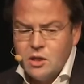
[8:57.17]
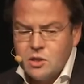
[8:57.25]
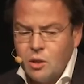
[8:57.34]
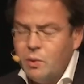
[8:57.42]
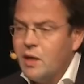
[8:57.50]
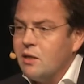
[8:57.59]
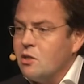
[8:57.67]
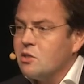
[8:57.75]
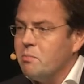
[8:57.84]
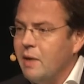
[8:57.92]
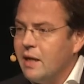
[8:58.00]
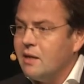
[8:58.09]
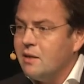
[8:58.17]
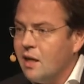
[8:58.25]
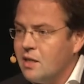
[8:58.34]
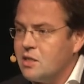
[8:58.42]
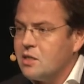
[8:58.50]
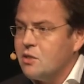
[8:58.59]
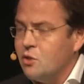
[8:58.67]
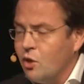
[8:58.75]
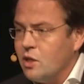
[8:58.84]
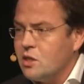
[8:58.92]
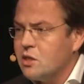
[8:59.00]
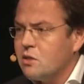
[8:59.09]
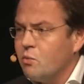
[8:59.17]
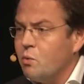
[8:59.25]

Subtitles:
so we can also make nice joints,